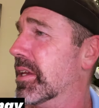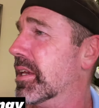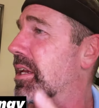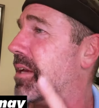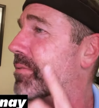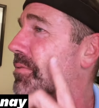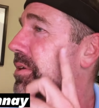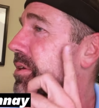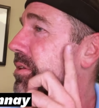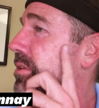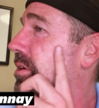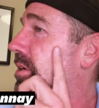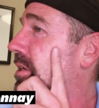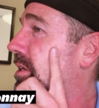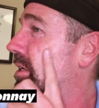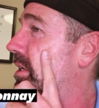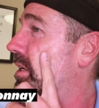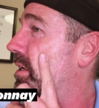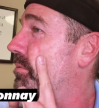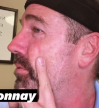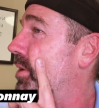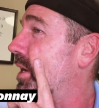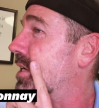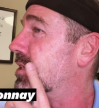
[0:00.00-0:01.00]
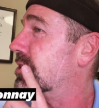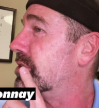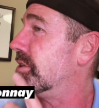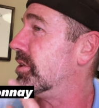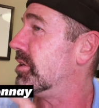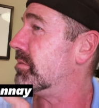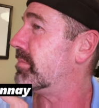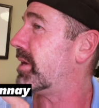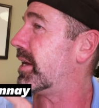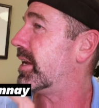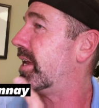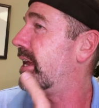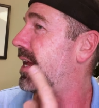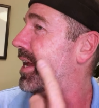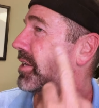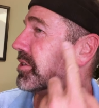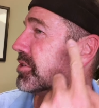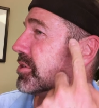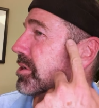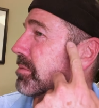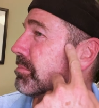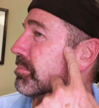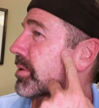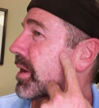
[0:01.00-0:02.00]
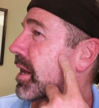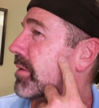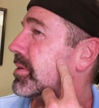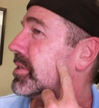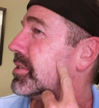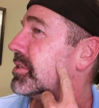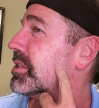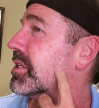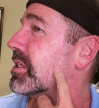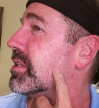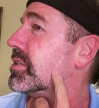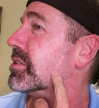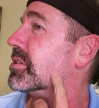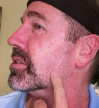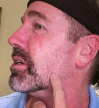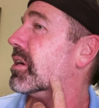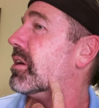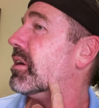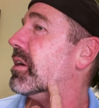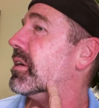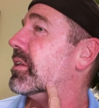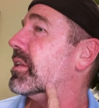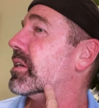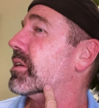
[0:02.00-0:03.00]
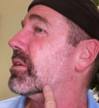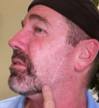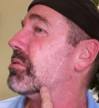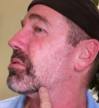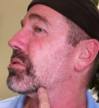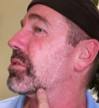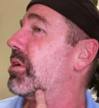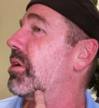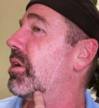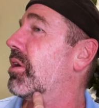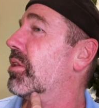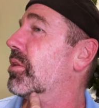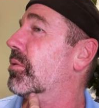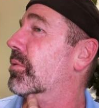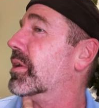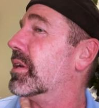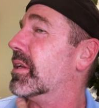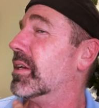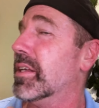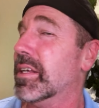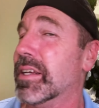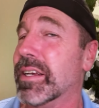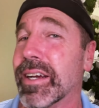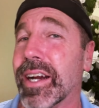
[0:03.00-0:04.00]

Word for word: If you look at it, when I turn my head, you can probably see the scar that goes all the way in.